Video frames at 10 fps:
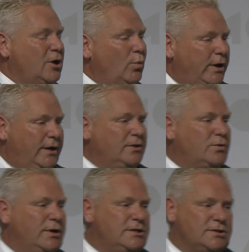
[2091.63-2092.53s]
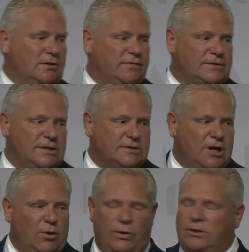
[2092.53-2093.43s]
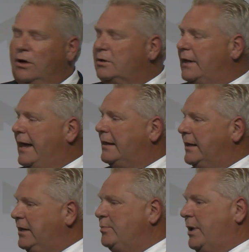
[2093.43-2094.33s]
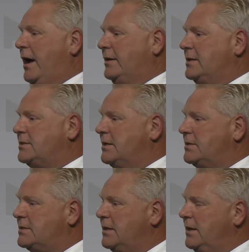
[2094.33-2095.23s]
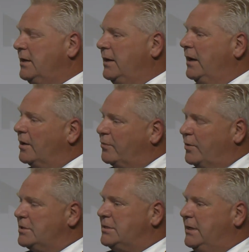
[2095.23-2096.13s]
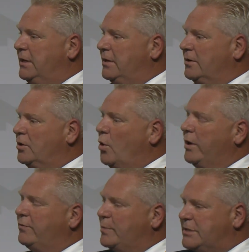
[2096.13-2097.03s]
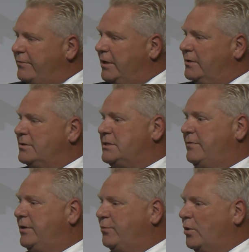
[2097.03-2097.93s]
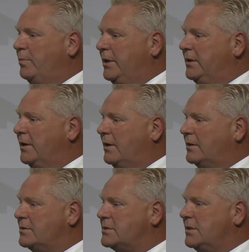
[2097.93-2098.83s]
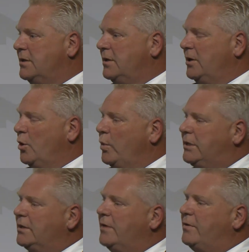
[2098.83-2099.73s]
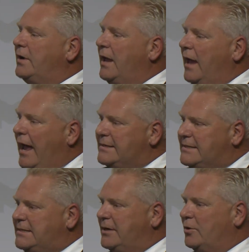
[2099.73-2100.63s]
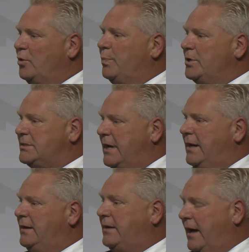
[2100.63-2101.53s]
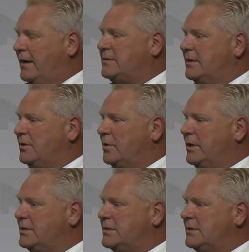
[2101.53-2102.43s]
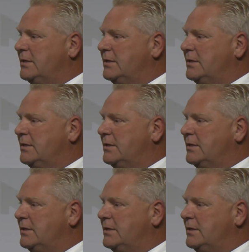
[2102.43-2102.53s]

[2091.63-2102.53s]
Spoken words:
We increased services. We looked at lean practices. In our first year, going from $774 million, we delivered a 0% tax increase.